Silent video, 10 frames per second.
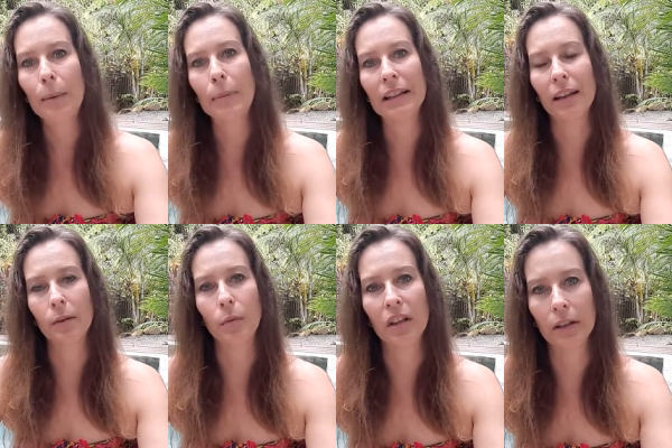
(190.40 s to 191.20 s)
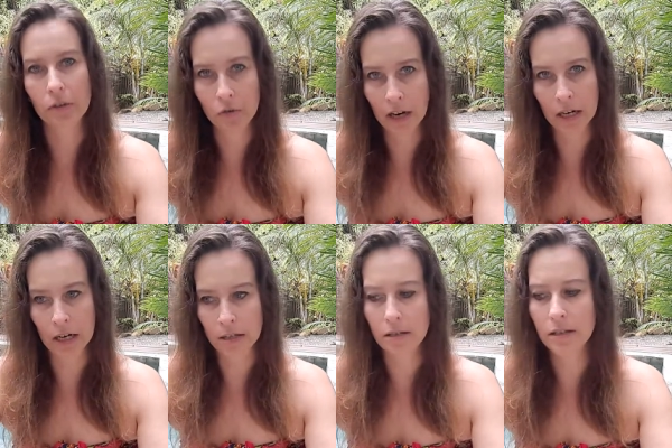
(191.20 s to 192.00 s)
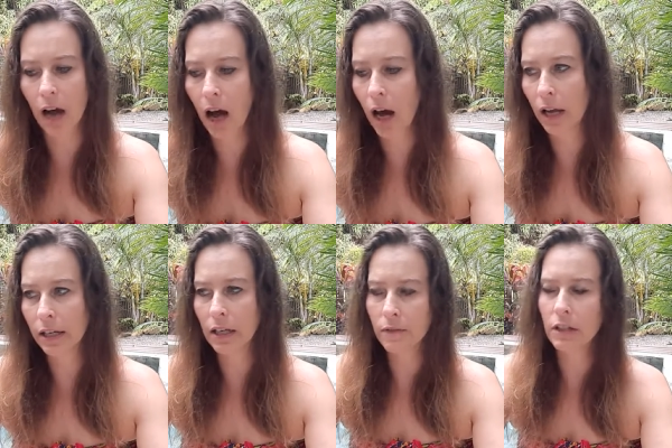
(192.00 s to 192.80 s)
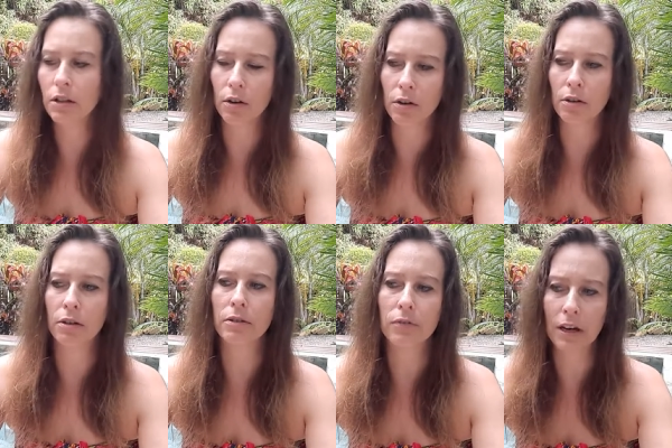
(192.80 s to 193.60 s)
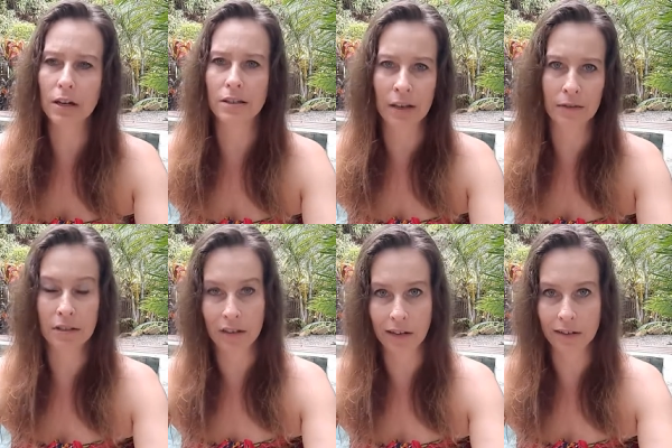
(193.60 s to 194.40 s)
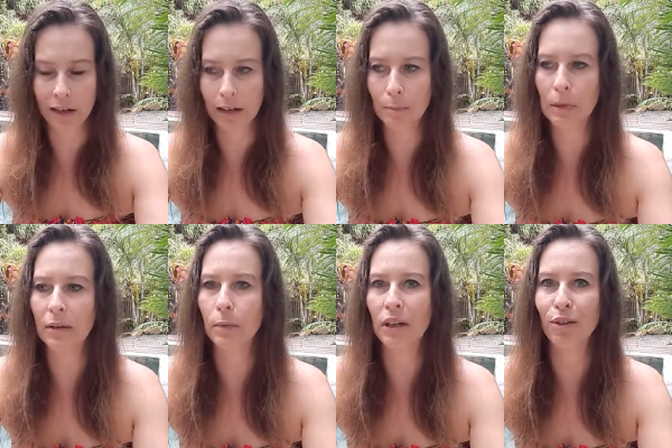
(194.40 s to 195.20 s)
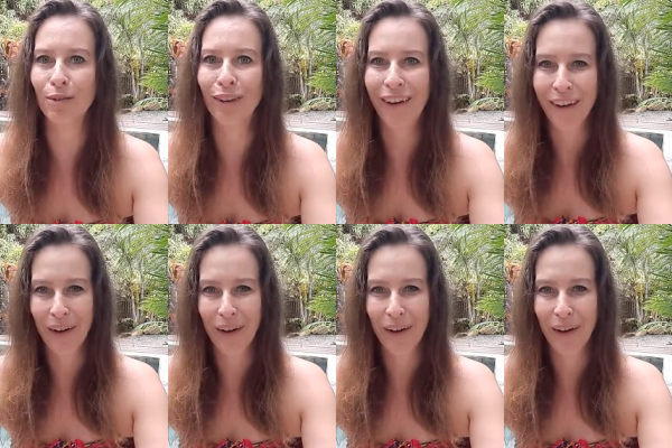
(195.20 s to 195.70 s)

But then when the training is done, even though, you know, your training is never done done, but when you